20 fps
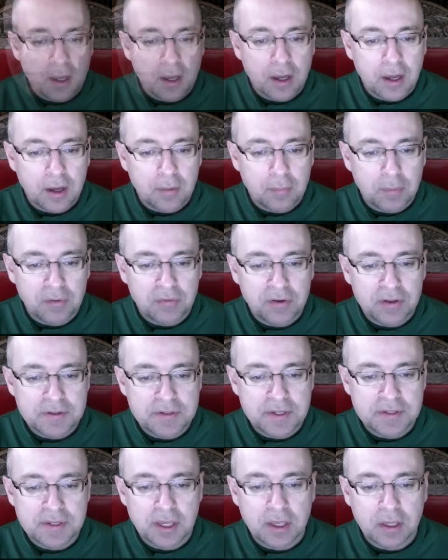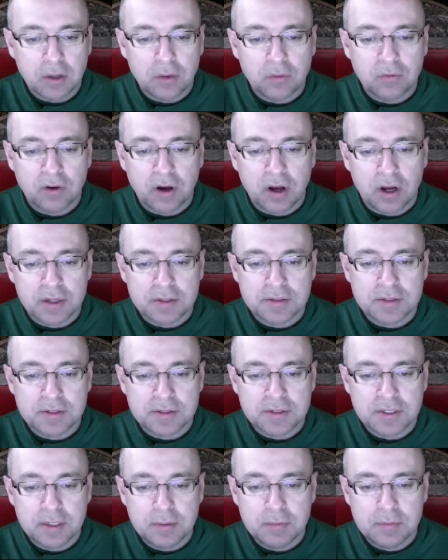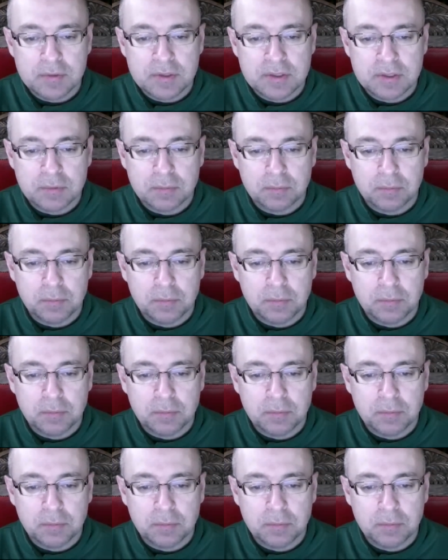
Uh, Muffhead says, hello, Vox. It seems